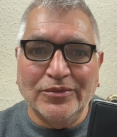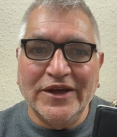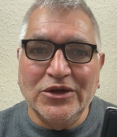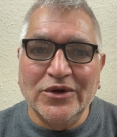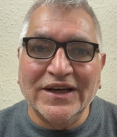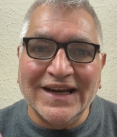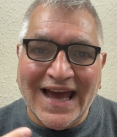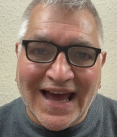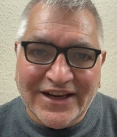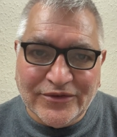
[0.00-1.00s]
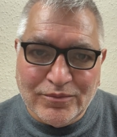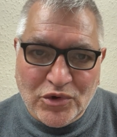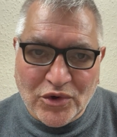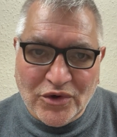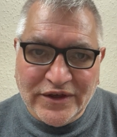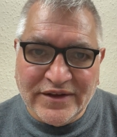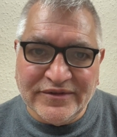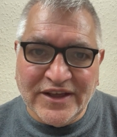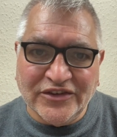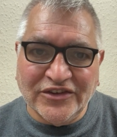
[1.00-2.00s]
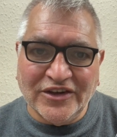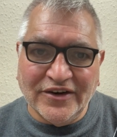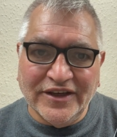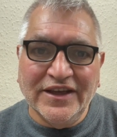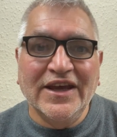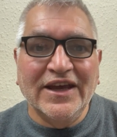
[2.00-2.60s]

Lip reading: where you can add more if necessary,